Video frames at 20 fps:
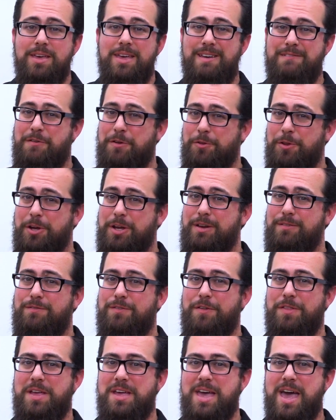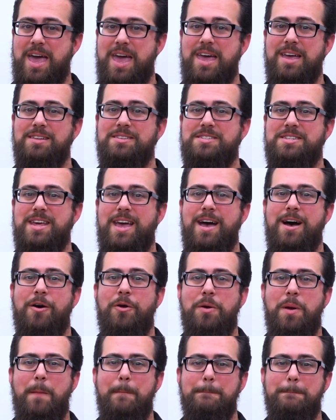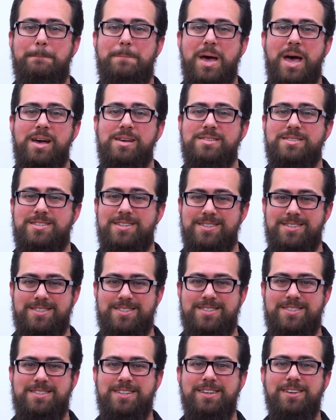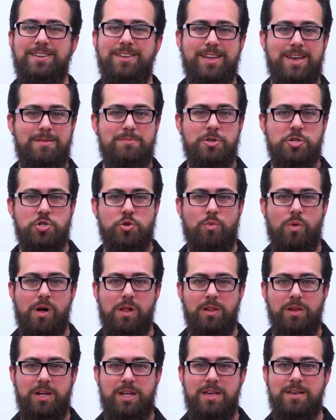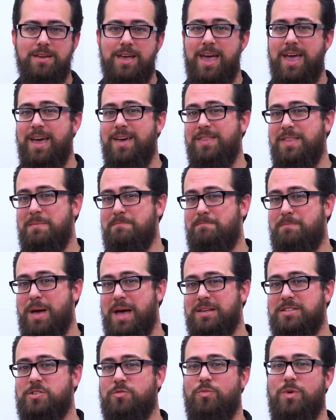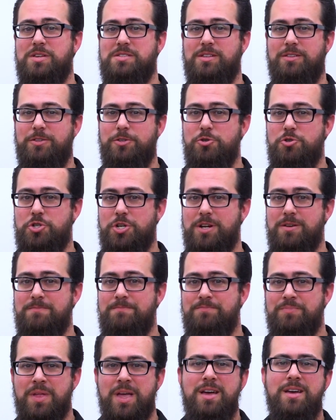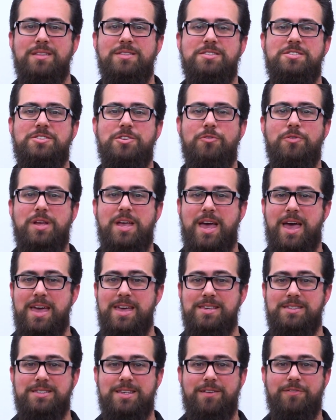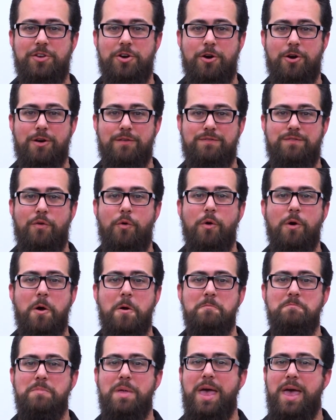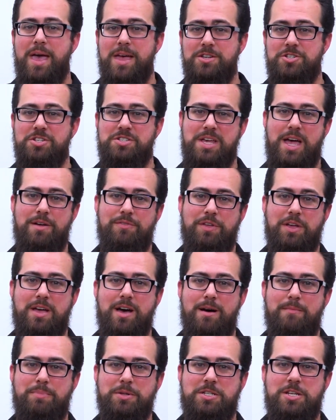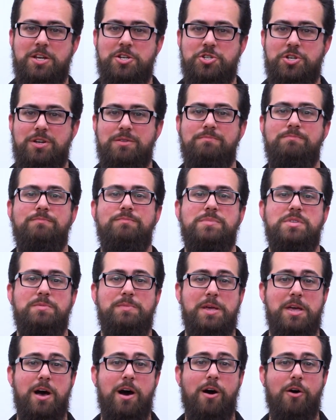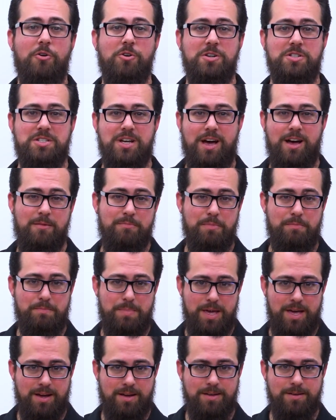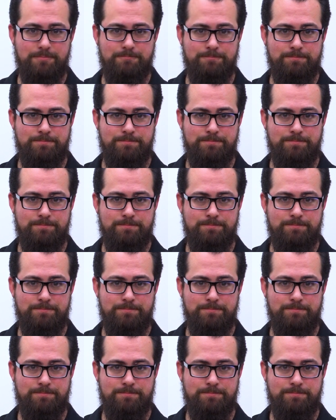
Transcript: If you're looking for the hands down best still image quality and the best resolution, the Sony a7R IV edges out the competition to be our top pick.